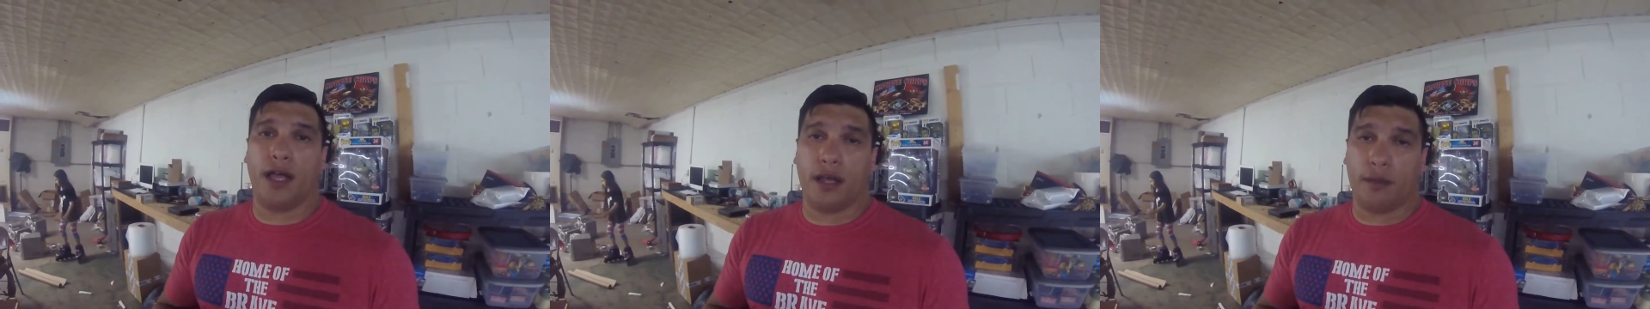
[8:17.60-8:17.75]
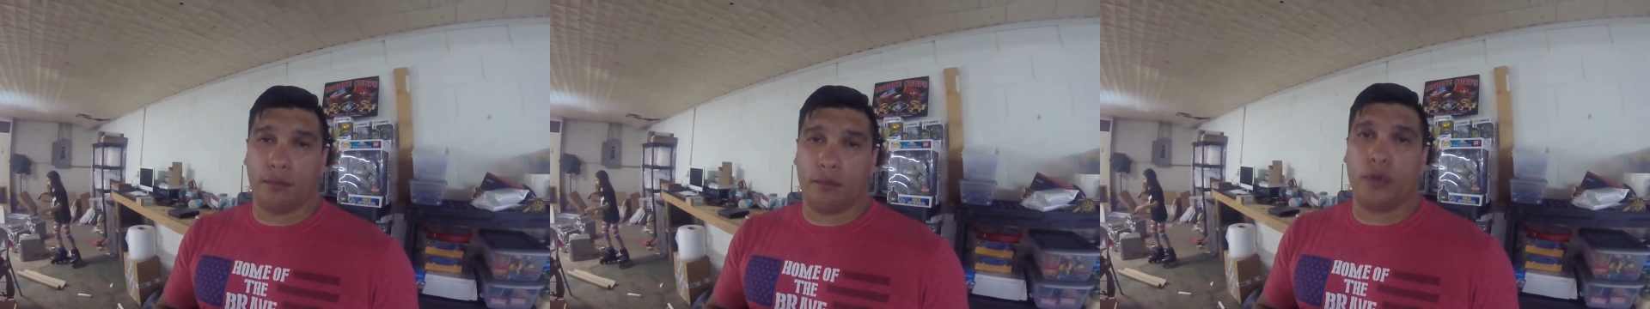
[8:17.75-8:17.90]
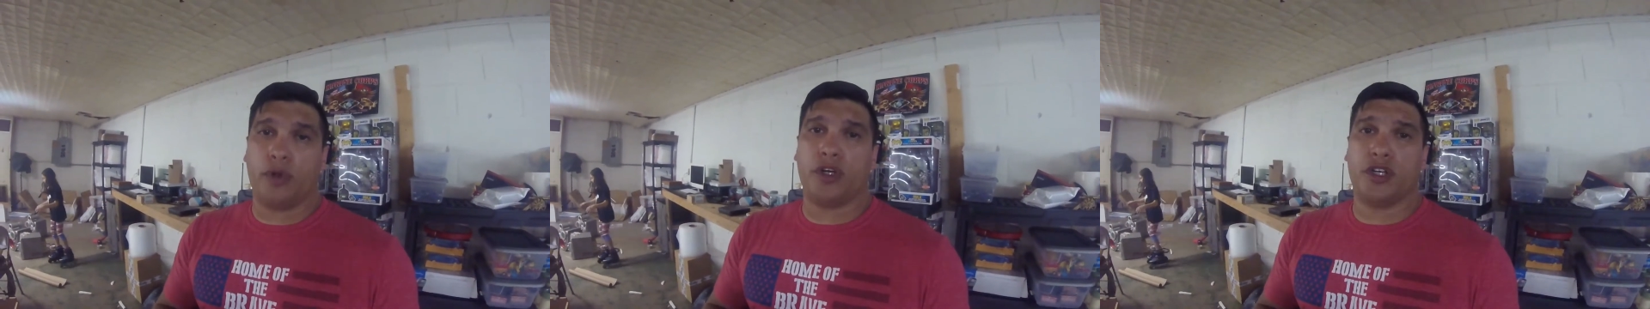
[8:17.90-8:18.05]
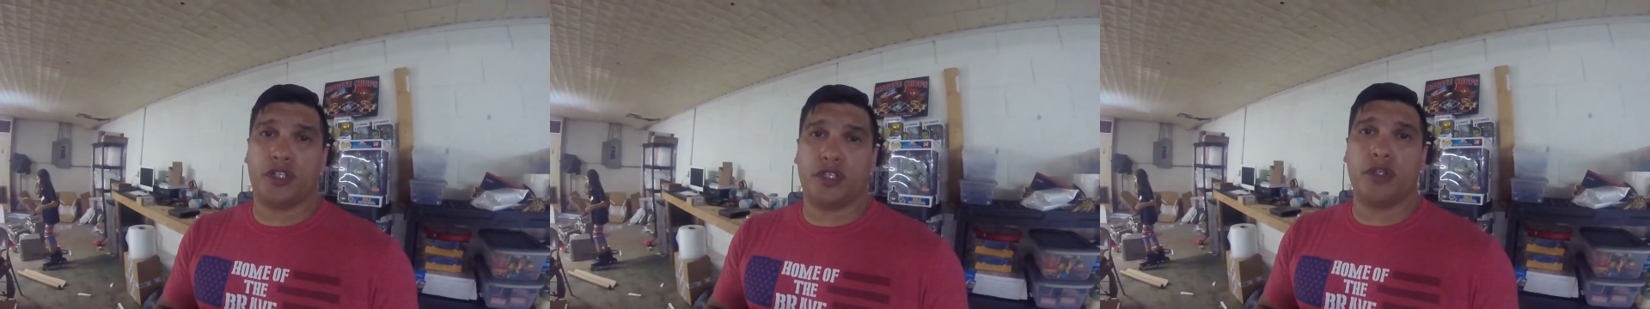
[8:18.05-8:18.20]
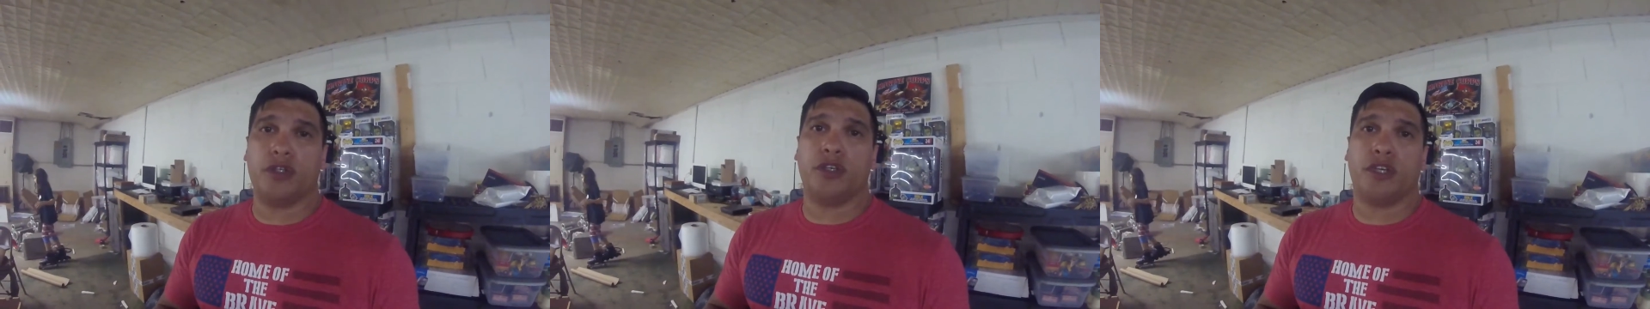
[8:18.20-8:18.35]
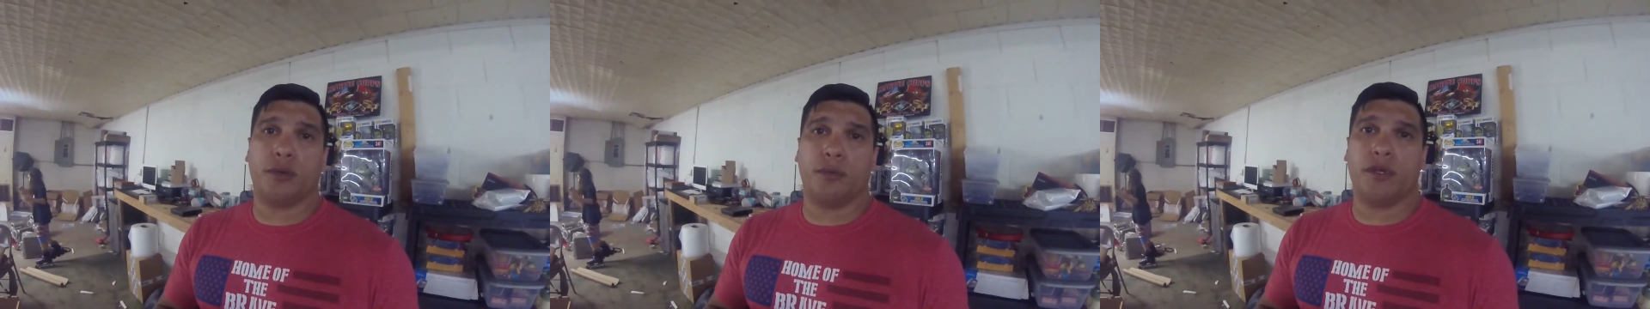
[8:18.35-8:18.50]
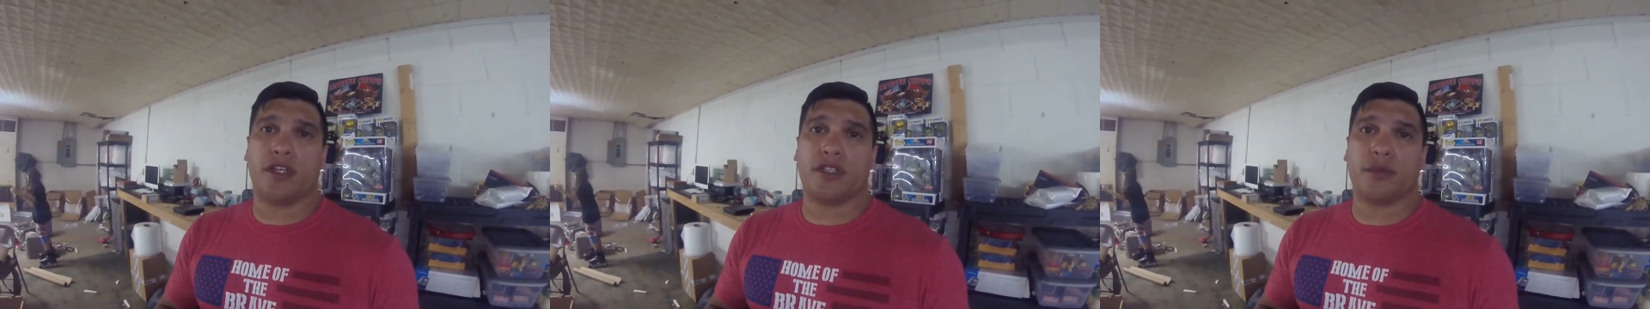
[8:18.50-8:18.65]
I'm pretty sure you
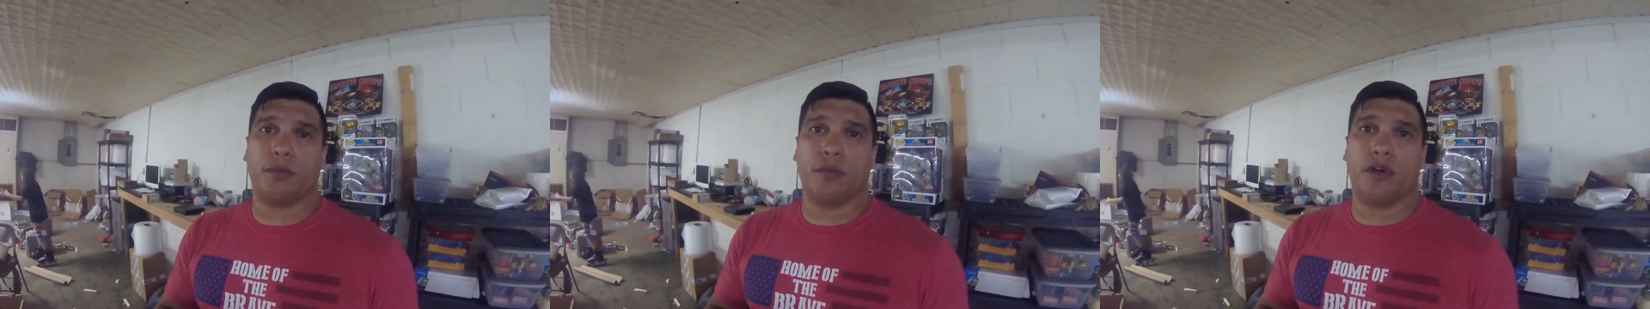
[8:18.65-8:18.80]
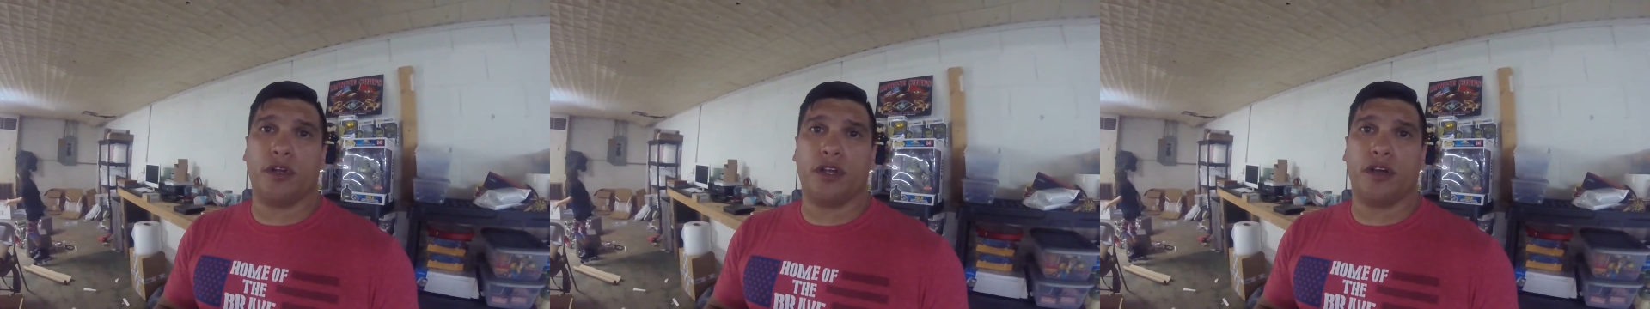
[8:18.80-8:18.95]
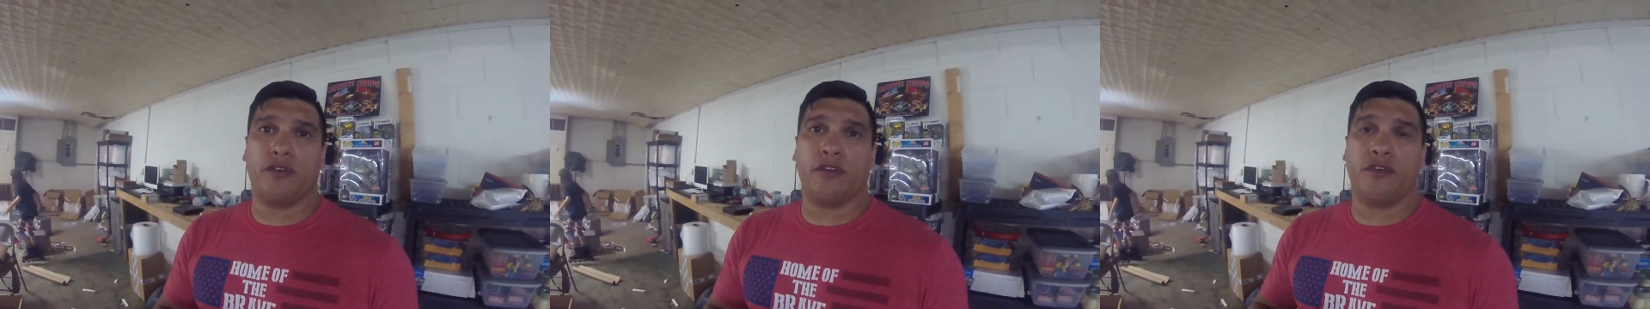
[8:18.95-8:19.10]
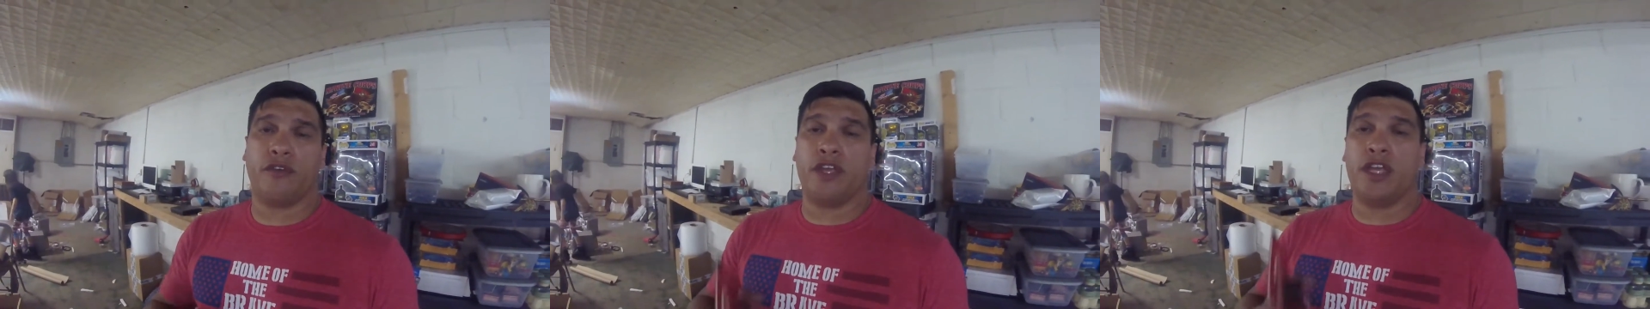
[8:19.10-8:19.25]
can make some money off of